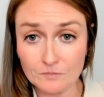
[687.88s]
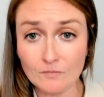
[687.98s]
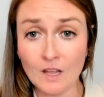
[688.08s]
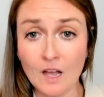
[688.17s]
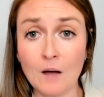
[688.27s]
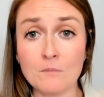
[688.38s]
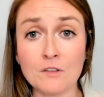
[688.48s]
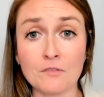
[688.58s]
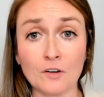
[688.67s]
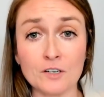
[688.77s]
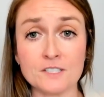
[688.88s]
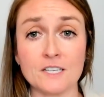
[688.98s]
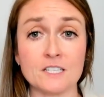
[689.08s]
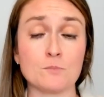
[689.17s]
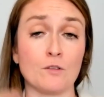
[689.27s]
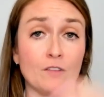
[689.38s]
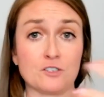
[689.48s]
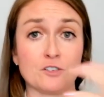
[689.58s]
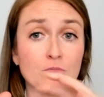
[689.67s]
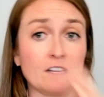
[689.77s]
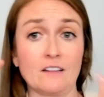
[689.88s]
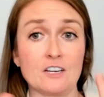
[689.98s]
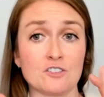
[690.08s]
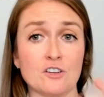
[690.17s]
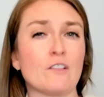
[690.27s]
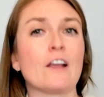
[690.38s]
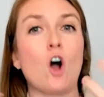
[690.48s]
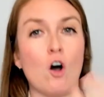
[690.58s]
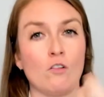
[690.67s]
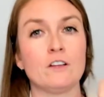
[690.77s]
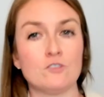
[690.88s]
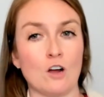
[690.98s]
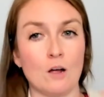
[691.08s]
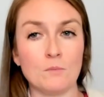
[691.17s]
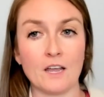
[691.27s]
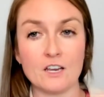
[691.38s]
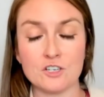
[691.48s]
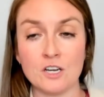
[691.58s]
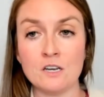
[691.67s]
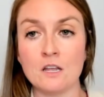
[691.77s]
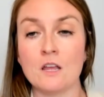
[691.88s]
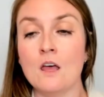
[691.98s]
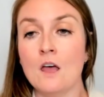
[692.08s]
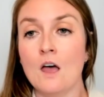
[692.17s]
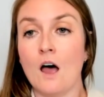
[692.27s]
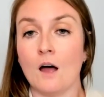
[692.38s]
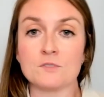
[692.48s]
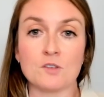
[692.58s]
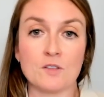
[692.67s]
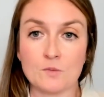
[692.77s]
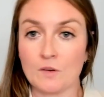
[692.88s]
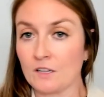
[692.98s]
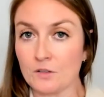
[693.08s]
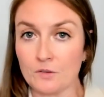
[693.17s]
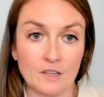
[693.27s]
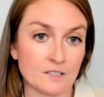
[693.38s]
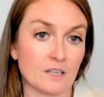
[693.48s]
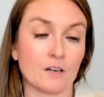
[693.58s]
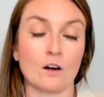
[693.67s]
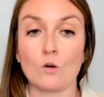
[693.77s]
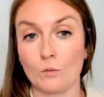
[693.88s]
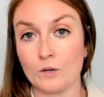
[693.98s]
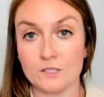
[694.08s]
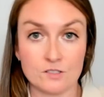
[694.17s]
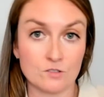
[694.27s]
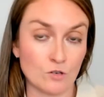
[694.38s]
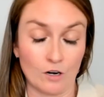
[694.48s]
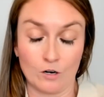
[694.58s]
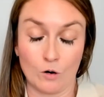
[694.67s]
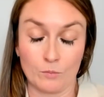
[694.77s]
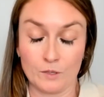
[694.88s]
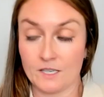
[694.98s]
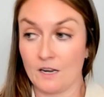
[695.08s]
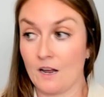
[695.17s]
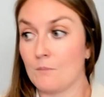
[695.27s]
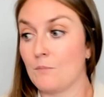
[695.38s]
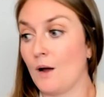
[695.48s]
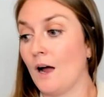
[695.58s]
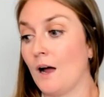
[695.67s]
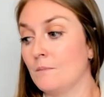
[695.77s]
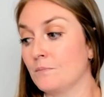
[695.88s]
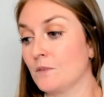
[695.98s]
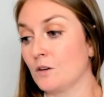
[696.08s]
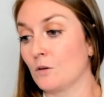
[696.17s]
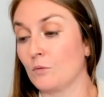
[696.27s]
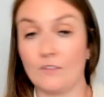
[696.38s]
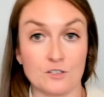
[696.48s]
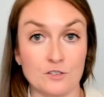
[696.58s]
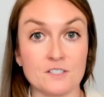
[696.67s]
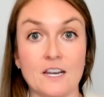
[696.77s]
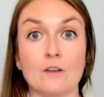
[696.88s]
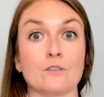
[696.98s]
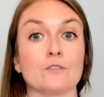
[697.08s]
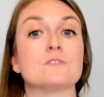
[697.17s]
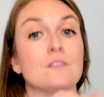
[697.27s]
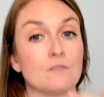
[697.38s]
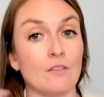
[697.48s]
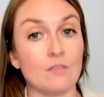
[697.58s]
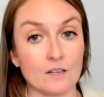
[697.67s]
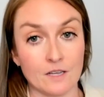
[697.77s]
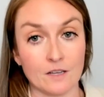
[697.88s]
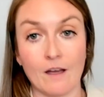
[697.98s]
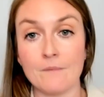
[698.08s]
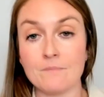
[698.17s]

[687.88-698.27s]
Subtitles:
the first is professional regulation, or like college obligation. So this would include things like our corporate setup, professional standards and things like that.